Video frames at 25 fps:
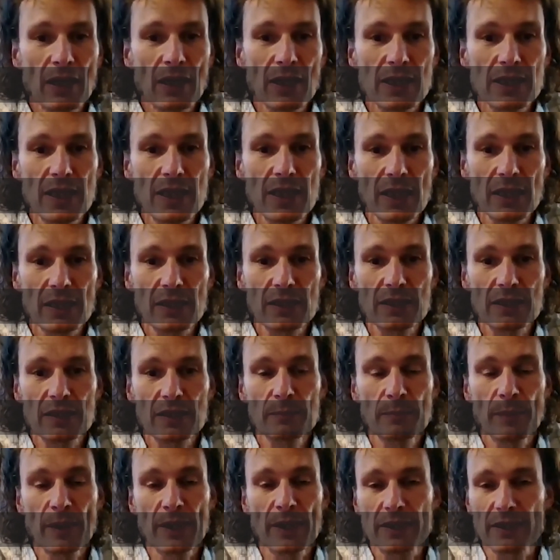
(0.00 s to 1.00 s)
Architects
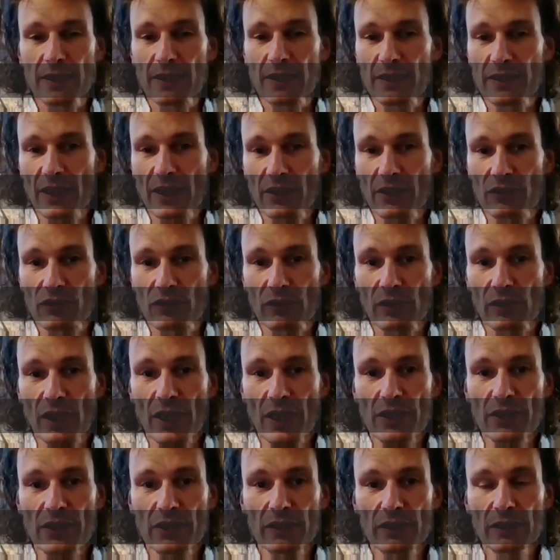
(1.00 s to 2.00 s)
based in central
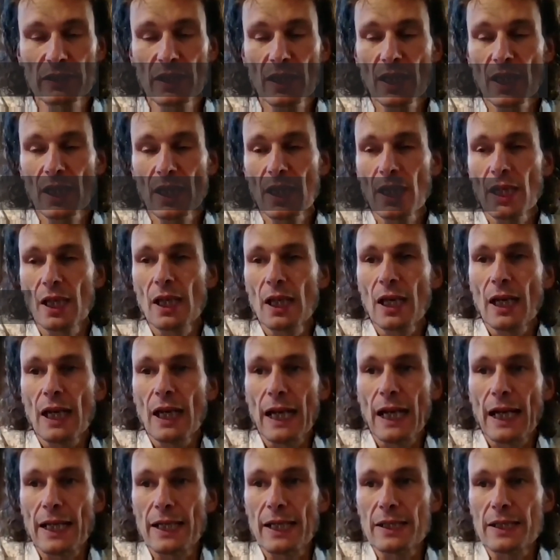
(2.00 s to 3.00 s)
London,
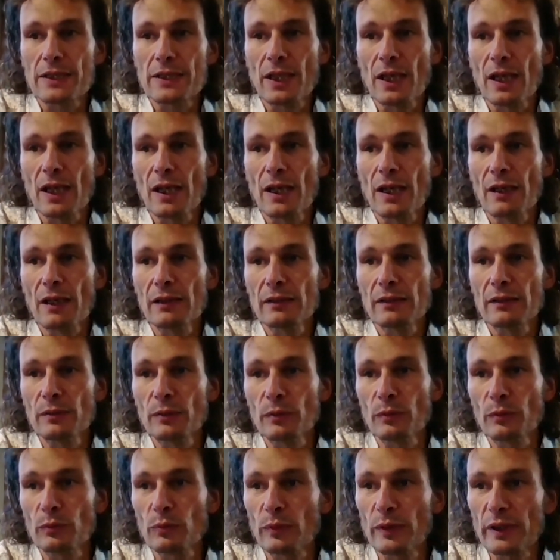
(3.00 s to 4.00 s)
and
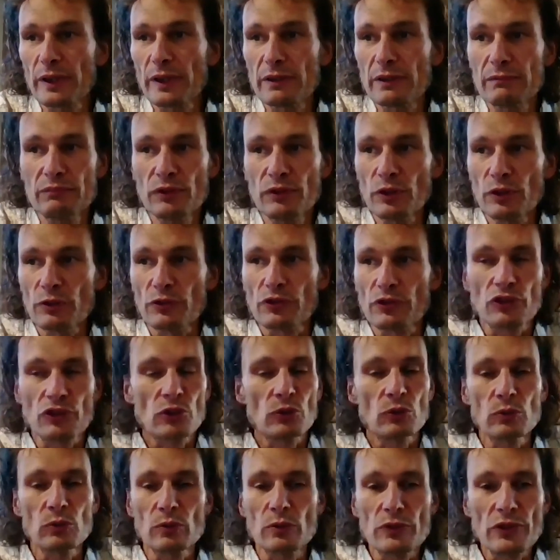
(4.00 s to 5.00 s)
we do
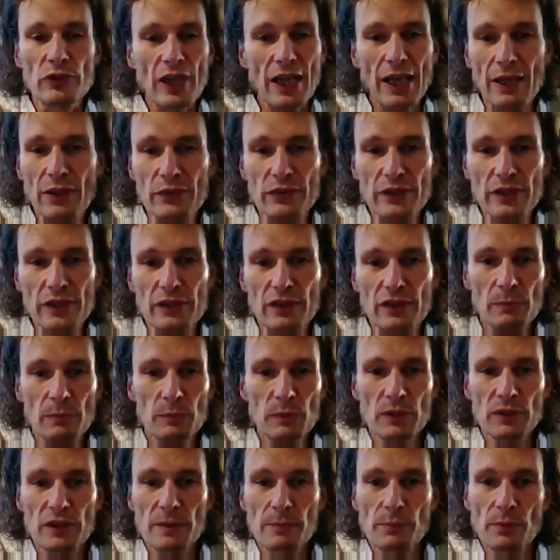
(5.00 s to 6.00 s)
schools, houses,
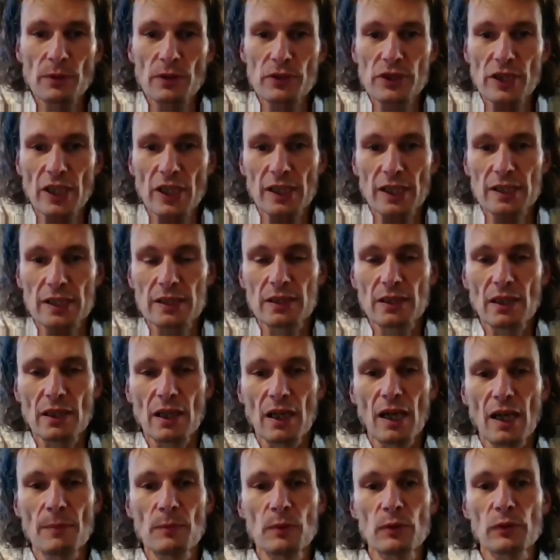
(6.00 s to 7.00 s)
community projects.
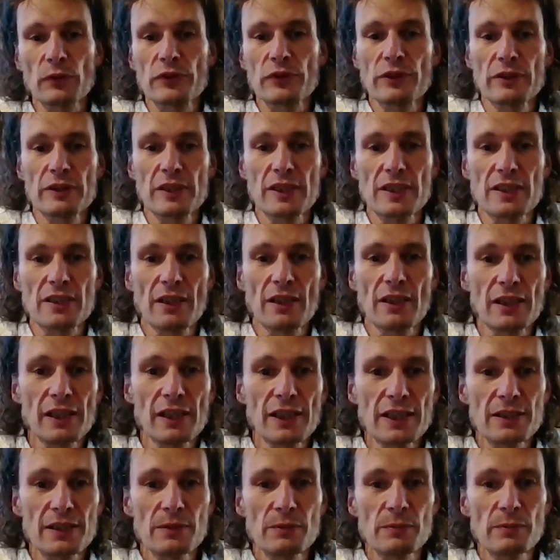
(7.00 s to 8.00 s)
I'm also a design
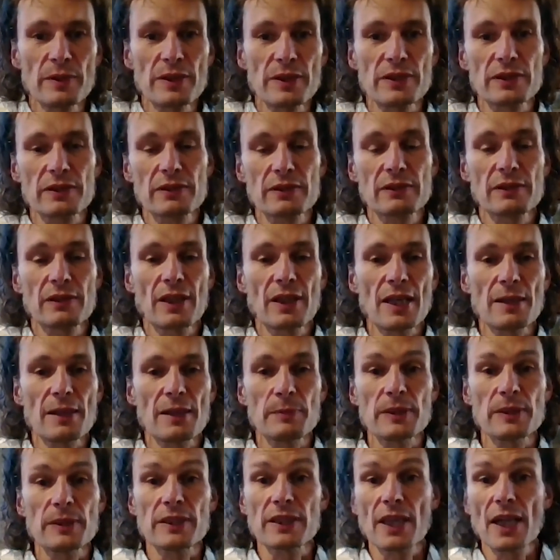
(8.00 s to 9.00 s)
leader with
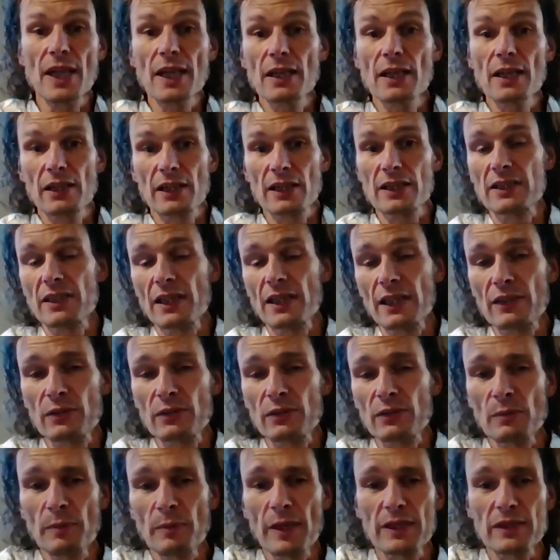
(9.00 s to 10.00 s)
KPTA Architects,
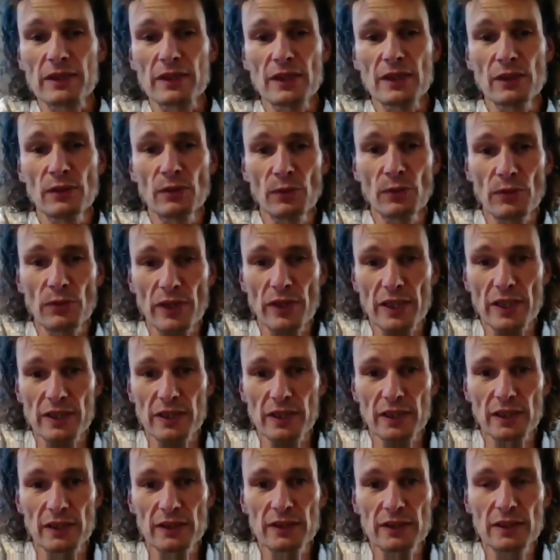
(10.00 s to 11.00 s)
who are based in North
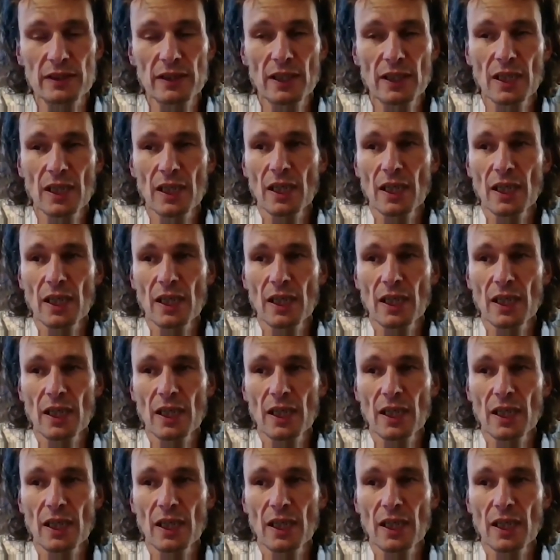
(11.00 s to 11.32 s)
Essex,